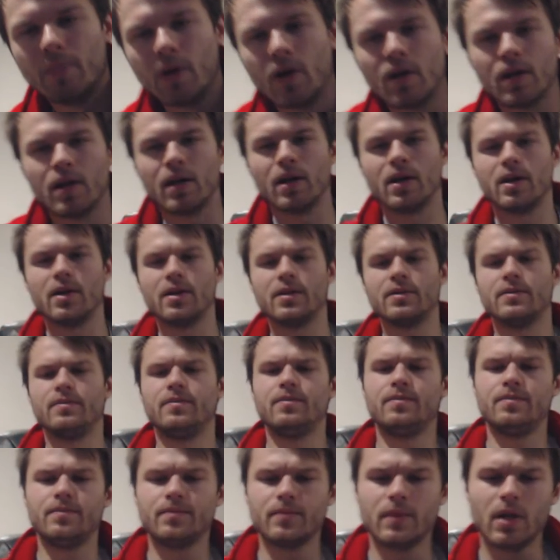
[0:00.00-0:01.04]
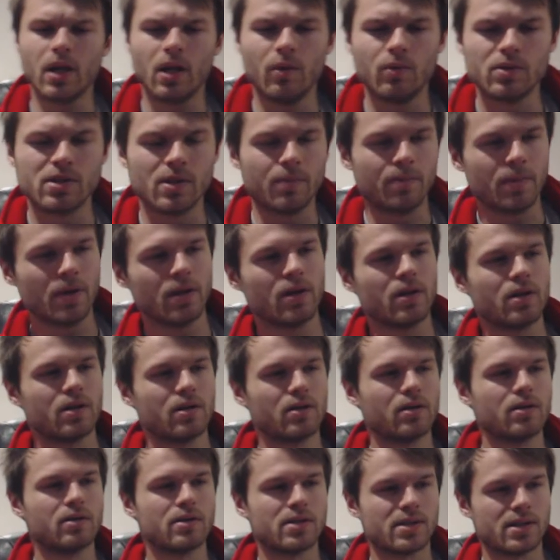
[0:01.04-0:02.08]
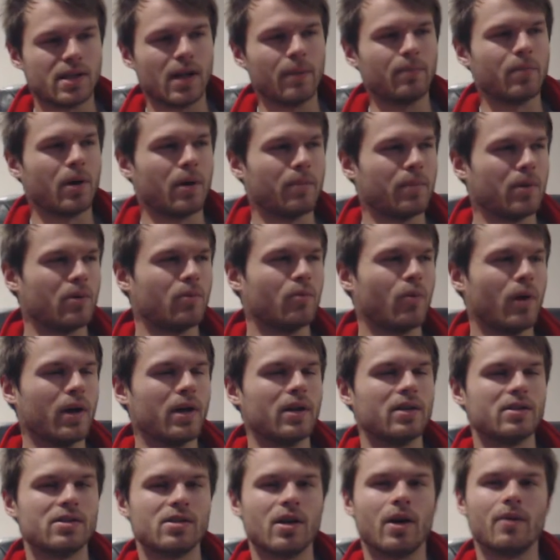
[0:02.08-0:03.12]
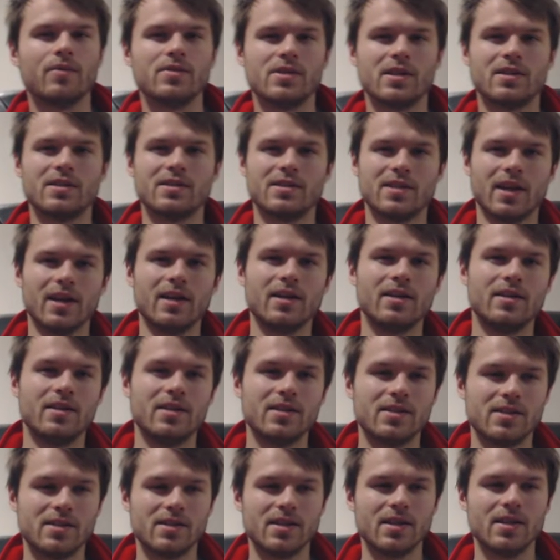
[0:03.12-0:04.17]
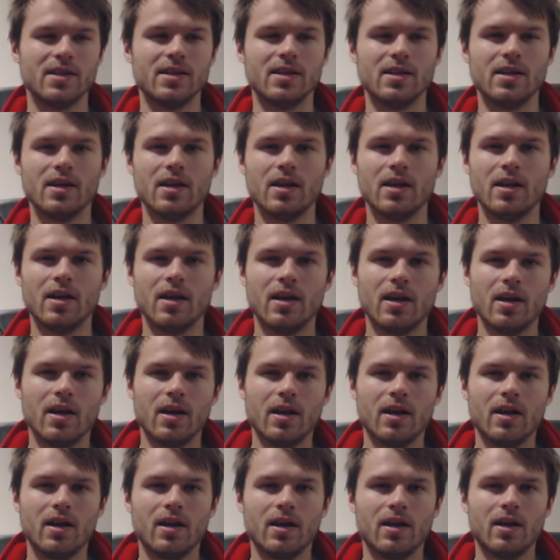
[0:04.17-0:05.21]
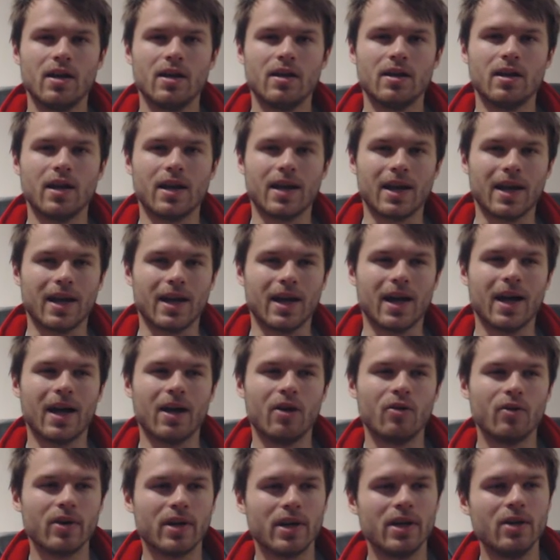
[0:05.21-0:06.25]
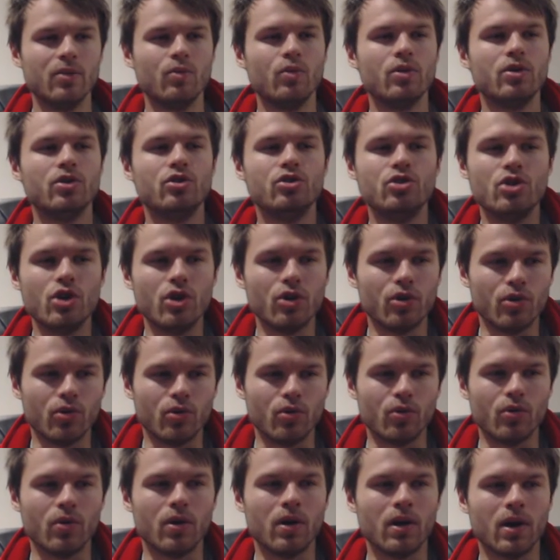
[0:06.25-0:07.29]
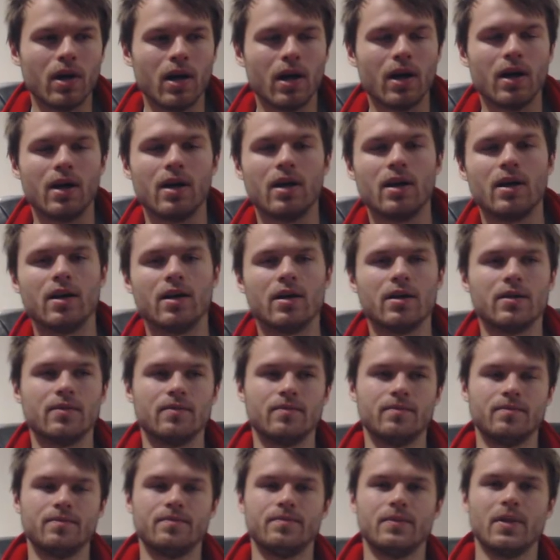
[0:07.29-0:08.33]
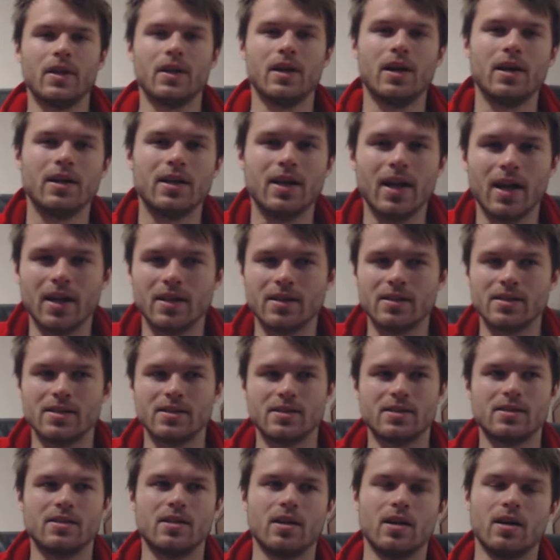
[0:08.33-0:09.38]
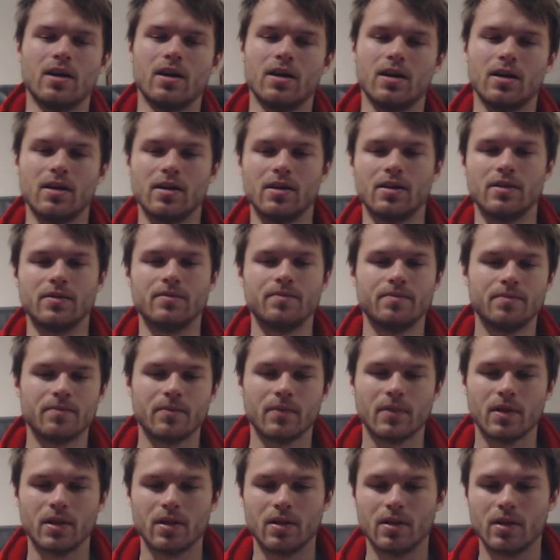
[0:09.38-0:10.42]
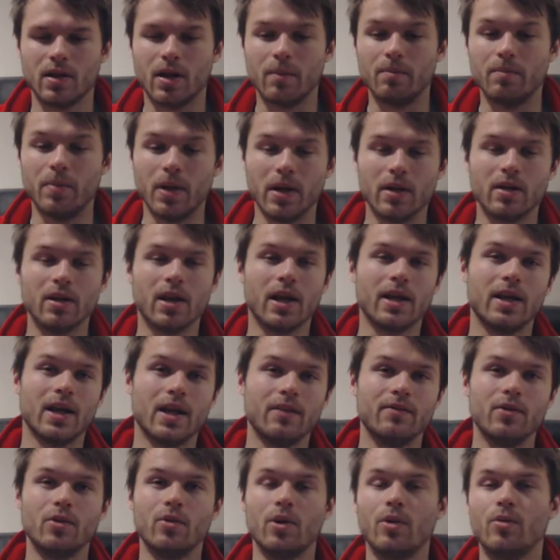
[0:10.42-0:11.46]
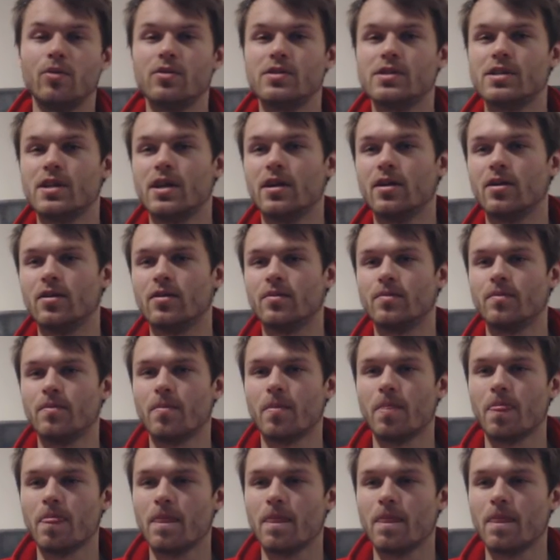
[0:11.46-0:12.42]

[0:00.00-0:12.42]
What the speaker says: But it was a big step up in weight, so I was excited to see like how he would do against a big light heavyweight with skill.